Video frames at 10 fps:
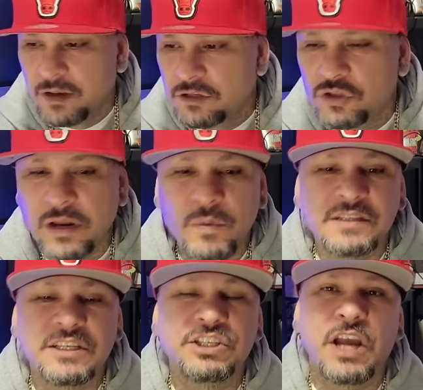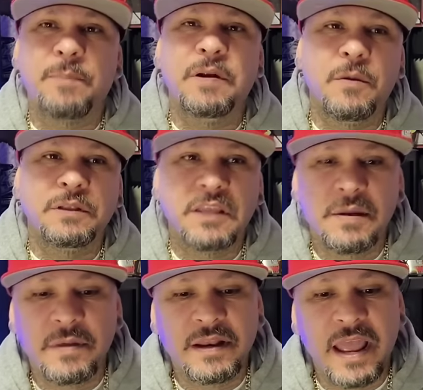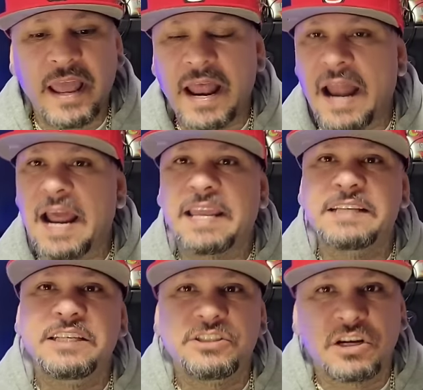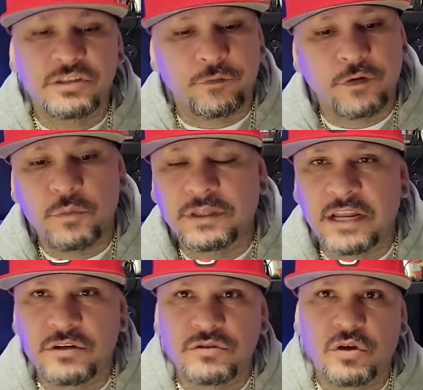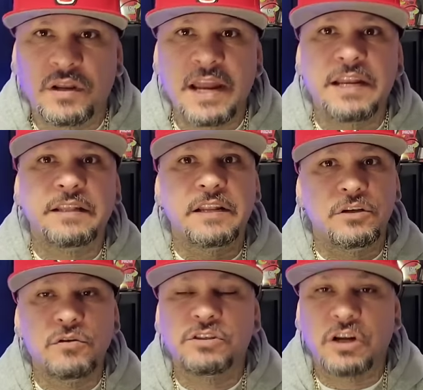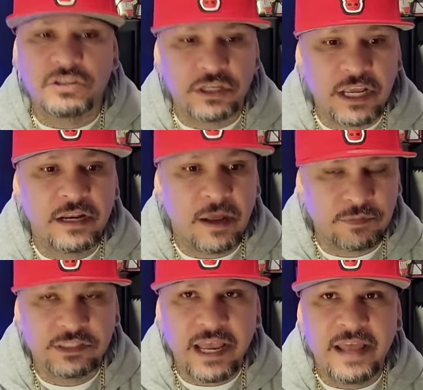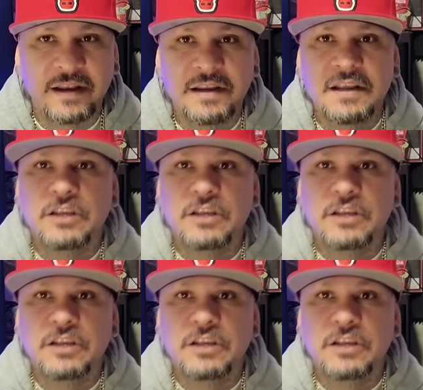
So anyways, he's chopping up with him, and I guess he starts to flirt with that dude's old lady, and the dude starts to get upset.